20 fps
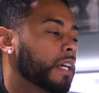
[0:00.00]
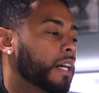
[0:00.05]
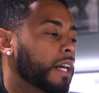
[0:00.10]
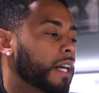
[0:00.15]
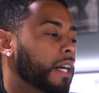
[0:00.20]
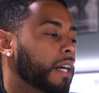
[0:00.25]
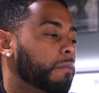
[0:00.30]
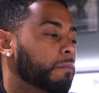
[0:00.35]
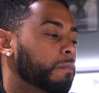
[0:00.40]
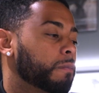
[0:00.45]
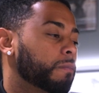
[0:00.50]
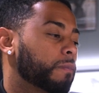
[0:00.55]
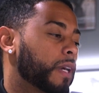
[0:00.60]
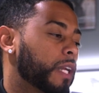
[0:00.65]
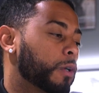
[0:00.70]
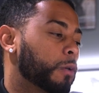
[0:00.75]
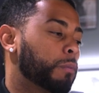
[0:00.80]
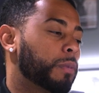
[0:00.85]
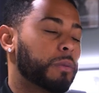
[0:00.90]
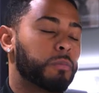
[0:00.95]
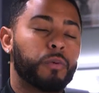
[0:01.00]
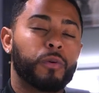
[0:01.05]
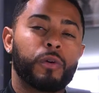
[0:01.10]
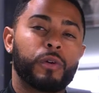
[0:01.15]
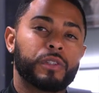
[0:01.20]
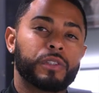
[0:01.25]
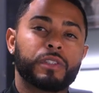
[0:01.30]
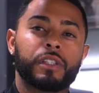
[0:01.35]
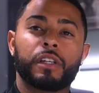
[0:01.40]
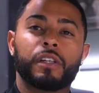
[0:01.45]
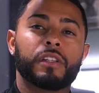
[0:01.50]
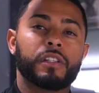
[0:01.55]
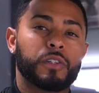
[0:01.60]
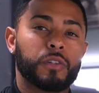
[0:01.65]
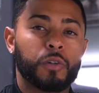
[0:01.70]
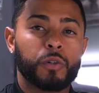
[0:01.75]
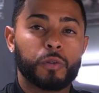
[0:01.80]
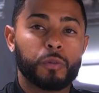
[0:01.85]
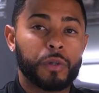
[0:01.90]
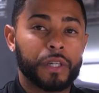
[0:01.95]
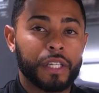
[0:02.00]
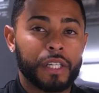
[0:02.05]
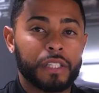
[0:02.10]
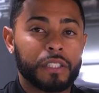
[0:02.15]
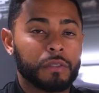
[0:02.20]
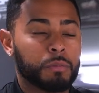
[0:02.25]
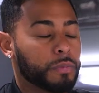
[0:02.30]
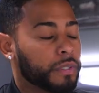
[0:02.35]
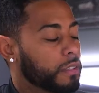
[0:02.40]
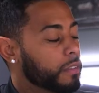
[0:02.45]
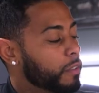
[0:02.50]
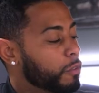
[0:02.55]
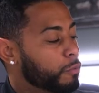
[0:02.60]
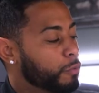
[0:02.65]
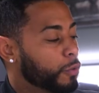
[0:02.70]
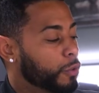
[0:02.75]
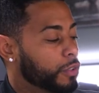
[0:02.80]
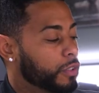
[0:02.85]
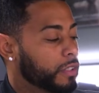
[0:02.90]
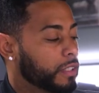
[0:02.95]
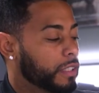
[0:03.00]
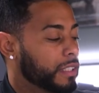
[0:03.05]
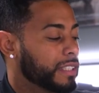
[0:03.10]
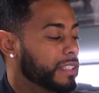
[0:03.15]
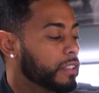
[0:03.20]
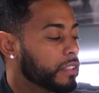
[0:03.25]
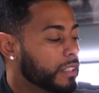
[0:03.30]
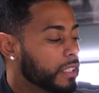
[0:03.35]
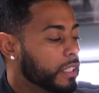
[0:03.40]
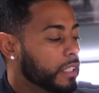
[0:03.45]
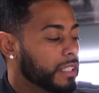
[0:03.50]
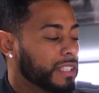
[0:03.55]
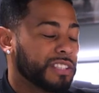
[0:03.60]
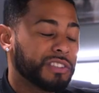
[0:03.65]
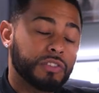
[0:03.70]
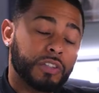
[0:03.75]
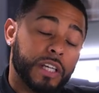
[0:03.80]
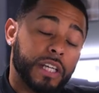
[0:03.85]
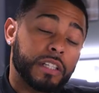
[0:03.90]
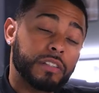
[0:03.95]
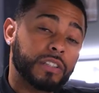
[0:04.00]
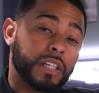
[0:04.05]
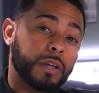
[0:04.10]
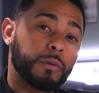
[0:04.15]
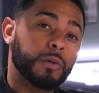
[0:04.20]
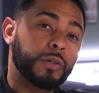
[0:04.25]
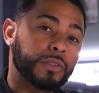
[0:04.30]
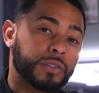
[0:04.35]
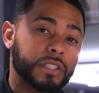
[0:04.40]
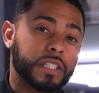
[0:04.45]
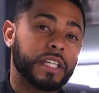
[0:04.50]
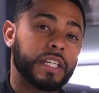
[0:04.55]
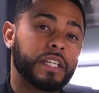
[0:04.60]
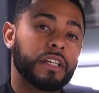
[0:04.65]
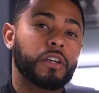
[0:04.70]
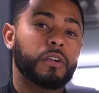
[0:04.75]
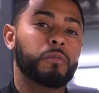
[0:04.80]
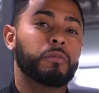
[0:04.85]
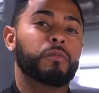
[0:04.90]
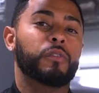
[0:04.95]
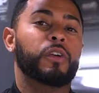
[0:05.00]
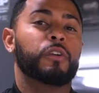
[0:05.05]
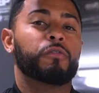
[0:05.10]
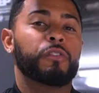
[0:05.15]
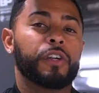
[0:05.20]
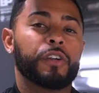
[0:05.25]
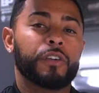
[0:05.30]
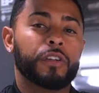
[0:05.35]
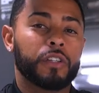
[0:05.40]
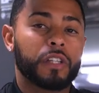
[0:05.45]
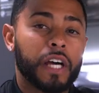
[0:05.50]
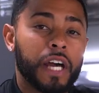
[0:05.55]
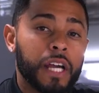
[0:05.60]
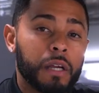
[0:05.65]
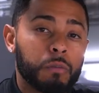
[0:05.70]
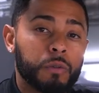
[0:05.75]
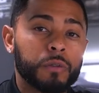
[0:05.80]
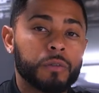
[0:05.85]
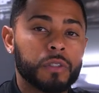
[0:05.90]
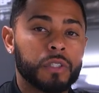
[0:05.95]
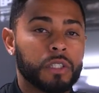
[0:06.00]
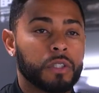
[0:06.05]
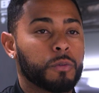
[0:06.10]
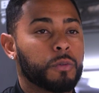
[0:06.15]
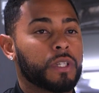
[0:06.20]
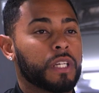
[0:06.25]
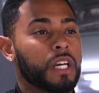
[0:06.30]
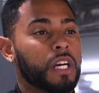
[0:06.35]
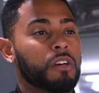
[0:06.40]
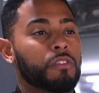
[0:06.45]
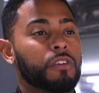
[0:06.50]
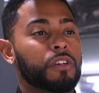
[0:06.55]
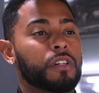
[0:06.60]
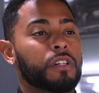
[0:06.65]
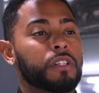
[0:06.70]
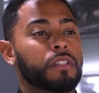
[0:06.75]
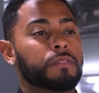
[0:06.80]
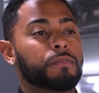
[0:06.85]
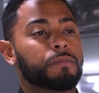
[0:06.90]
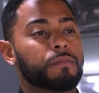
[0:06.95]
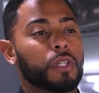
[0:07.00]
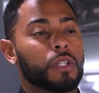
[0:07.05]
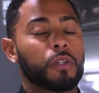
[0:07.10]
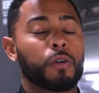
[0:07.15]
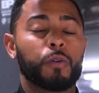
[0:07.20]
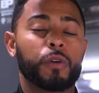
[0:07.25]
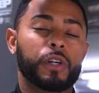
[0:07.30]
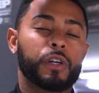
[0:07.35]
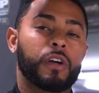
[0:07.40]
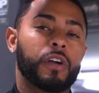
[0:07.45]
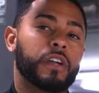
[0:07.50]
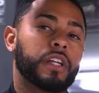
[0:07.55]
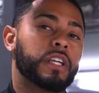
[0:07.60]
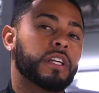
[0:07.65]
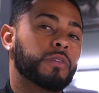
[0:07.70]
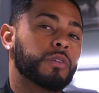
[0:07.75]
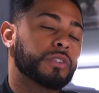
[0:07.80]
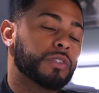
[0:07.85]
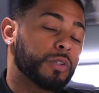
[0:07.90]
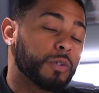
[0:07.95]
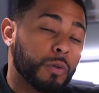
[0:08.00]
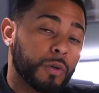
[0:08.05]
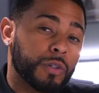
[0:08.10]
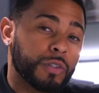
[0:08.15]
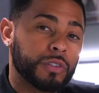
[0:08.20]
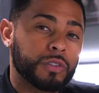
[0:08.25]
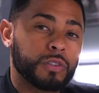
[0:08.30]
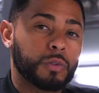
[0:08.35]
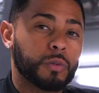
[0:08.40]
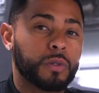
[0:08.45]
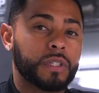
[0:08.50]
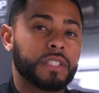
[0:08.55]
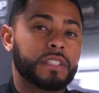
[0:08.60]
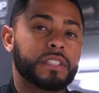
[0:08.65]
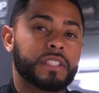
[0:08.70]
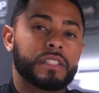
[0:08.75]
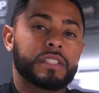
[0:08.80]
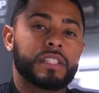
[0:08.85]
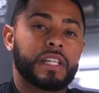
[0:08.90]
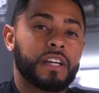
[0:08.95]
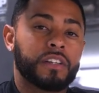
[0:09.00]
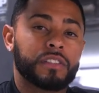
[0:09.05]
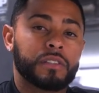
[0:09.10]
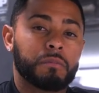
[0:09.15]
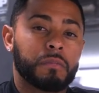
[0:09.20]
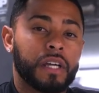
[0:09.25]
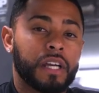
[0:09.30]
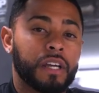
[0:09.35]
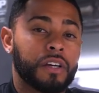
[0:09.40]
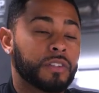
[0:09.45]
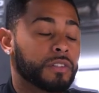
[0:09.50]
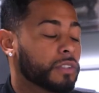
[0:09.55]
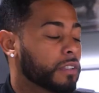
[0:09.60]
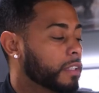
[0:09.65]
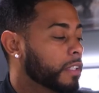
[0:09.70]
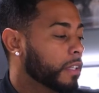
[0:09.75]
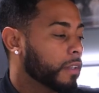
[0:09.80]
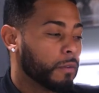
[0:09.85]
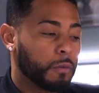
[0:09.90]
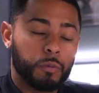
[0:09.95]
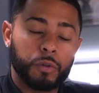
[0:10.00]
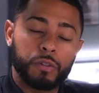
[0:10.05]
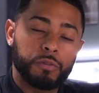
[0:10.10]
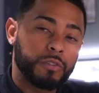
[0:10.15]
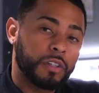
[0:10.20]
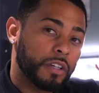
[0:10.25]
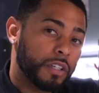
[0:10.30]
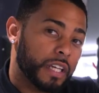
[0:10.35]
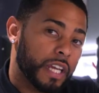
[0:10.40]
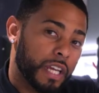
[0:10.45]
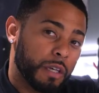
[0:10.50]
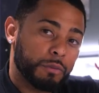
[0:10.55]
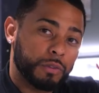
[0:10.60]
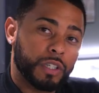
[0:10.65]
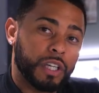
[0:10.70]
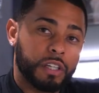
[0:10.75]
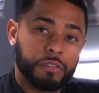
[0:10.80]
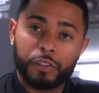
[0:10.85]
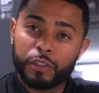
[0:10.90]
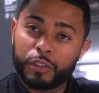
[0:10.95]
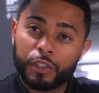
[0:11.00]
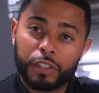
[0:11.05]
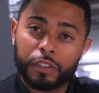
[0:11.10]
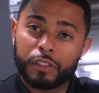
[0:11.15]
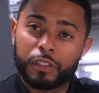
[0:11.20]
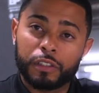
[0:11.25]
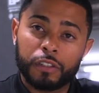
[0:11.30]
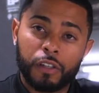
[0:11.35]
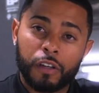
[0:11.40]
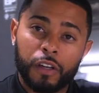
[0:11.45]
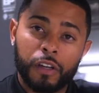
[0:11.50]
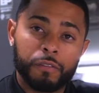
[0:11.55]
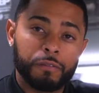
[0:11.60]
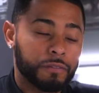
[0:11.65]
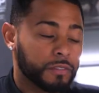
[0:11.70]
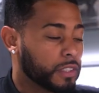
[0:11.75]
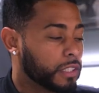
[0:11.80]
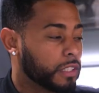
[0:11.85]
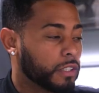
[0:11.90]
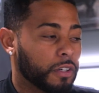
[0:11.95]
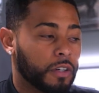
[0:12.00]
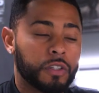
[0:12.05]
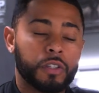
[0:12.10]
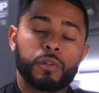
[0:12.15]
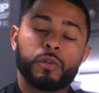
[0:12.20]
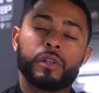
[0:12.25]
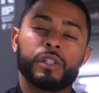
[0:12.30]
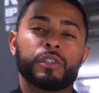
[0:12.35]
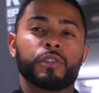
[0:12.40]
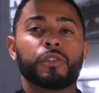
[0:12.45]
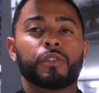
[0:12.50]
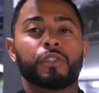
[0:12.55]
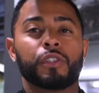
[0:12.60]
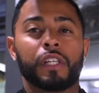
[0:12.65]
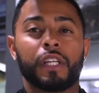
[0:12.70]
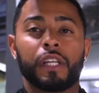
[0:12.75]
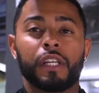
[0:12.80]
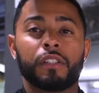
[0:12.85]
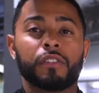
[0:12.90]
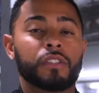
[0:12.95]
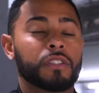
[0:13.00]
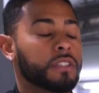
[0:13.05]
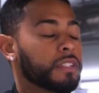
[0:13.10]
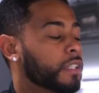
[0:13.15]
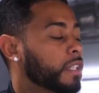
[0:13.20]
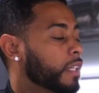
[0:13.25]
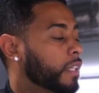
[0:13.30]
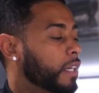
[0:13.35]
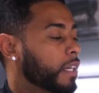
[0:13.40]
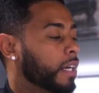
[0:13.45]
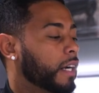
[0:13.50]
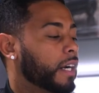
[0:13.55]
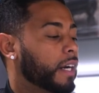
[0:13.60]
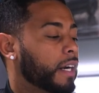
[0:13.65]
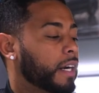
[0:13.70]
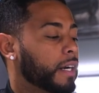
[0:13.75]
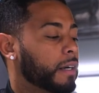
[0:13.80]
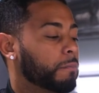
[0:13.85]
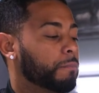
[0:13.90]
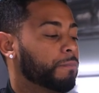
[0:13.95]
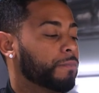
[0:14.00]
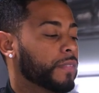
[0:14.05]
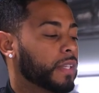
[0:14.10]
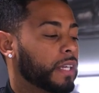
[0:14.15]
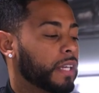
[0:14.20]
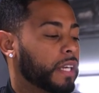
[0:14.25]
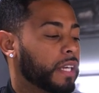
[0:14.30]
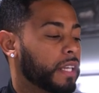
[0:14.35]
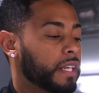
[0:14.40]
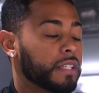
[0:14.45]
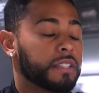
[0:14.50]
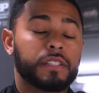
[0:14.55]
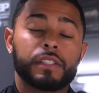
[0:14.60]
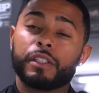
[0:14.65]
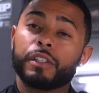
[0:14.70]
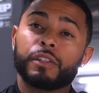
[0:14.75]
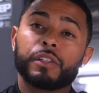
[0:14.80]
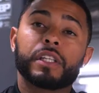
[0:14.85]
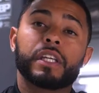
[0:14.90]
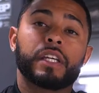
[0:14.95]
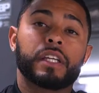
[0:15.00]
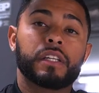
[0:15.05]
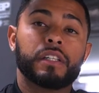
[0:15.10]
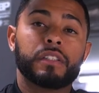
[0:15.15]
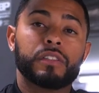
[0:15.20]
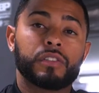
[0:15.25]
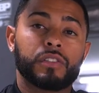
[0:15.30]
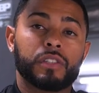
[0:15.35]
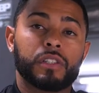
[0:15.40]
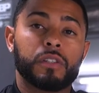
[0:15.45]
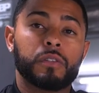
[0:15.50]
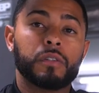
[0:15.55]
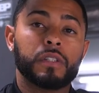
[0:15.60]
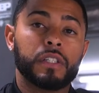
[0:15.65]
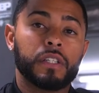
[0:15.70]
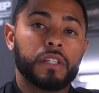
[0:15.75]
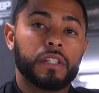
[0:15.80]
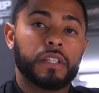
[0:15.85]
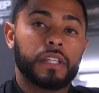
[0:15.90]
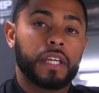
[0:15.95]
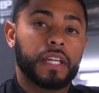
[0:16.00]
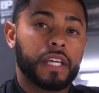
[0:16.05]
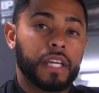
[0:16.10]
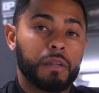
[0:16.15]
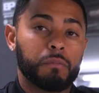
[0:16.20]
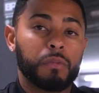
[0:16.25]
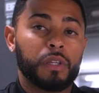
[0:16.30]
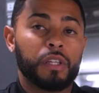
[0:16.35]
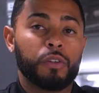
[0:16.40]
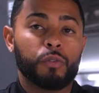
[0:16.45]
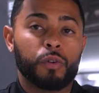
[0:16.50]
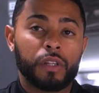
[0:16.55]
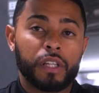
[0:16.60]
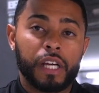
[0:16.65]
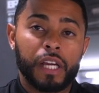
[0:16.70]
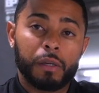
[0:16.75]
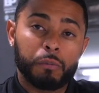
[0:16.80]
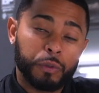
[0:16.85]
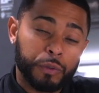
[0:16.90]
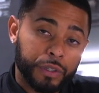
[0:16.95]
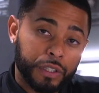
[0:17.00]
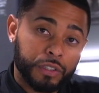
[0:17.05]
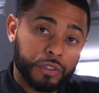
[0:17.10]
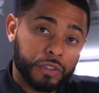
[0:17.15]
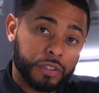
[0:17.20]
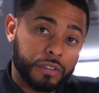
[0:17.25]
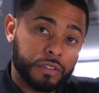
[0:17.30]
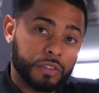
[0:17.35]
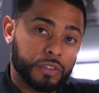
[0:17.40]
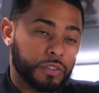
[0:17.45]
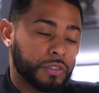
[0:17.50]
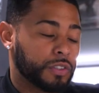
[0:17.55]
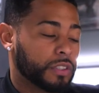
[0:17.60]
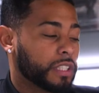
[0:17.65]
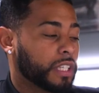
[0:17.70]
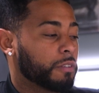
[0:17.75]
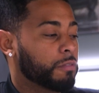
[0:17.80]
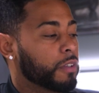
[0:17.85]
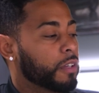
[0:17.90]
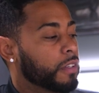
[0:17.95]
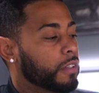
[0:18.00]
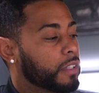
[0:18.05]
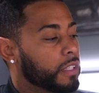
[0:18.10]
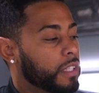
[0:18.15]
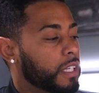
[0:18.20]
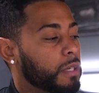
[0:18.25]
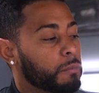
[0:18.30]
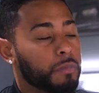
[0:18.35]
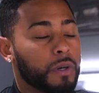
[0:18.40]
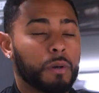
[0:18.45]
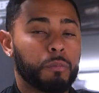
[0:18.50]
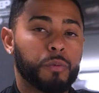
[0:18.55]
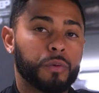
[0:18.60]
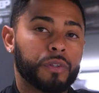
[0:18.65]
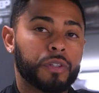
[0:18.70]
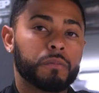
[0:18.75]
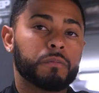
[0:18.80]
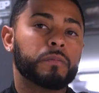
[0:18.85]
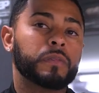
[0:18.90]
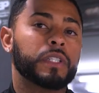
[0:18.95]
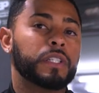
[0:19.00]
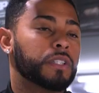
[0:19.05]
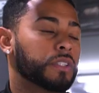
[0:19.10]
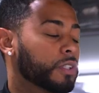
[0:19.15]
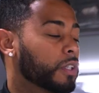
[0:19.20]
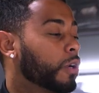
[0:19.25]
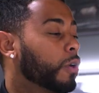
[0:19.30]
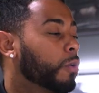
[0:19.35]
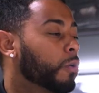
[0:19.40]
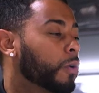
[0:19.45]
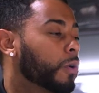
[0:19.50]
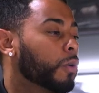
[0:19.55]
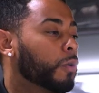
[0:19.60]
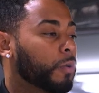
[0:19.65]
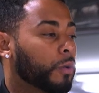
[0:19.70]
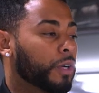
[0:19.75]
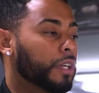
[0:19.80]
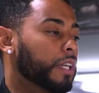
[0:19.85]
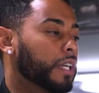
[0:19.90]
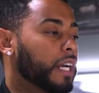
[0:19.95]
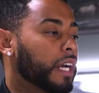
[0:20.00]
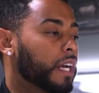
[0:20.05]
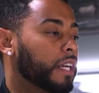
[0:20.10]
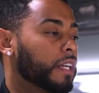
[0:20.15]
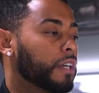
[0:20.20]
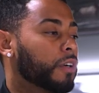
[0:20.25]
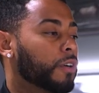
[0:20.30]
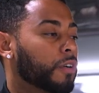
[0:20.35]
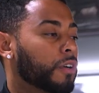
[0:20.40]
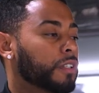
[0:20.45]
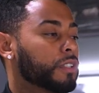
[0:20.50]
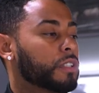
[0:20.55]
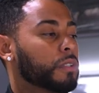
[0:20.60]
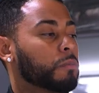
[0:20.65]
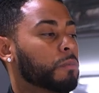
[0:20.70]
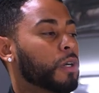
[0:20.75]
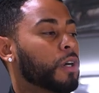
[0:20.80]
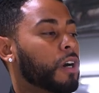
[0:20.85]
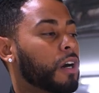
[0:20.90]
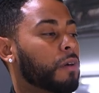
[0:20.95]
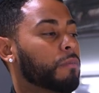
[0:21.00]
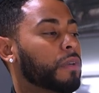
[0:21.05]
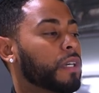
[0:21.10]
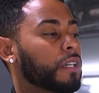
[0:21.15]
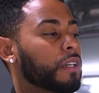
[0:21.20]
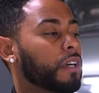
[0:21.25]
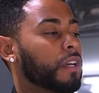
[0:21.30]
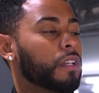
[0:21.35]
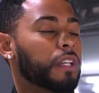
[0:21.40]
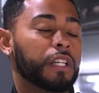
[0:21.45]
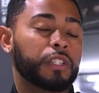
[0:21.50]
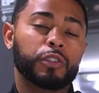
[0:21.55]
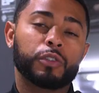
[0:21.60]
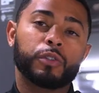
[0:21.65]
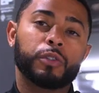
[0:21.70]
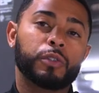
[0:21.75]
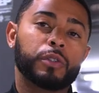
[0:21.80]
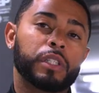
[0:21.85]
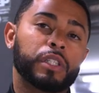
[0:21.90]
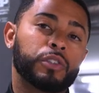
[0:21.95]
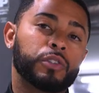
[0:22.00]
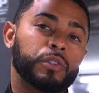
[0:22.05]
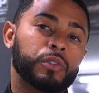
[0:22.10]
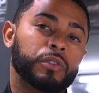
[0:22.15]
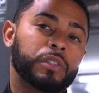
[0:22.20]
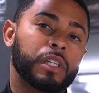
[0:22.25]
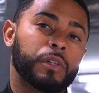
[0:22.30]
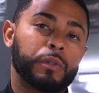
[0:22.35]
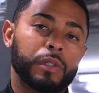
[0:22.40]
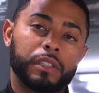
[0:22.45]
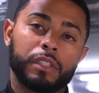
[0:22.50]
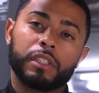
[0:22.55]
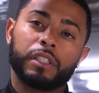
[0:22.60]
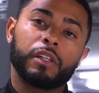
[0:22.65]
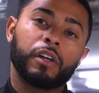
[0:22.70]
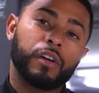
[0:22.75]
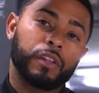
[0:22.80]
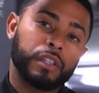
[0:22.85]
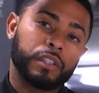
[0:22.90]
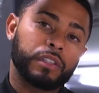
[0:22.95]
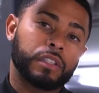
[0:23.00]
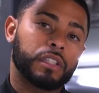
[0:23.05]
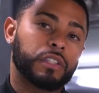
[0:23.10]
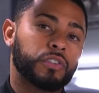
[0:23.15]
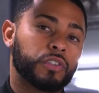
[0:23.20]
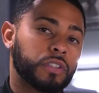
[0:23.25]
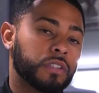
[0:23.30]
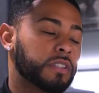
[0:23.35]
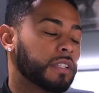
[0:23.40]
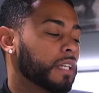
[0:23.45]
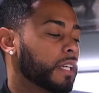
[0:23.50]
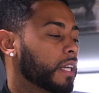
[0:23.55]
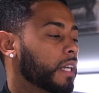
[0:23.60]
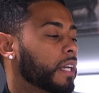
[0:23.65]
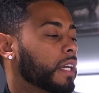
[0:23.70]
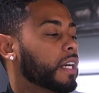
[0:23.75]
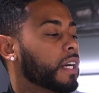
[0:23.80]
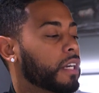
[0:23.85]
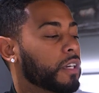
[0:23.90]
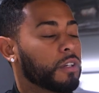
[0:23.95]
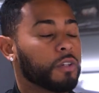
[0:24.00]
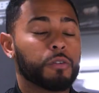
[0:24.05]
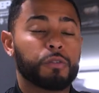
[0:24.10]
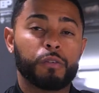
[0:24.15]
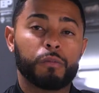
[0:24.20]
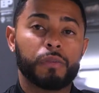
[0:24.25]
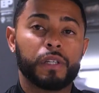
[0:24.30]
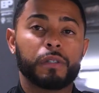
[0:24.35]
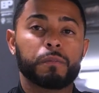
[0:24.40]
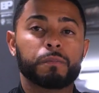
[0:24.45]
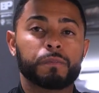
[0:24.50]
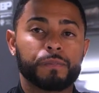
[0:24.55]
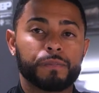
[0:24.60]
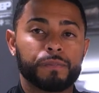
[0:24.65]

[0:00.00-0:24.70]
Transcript: I know people are stuck in their old ways, but unfortunately, these chains, I will say, are very reliable. We have a loaner car here with 226,000 miles. We've done camshaft adjusters on them, still on the original chains, and it's still kicking. So they can be reliable engines. You just have to keep up with them. So we're going to kind of go on some common electrical issues that we see on this engine and kind of go from there.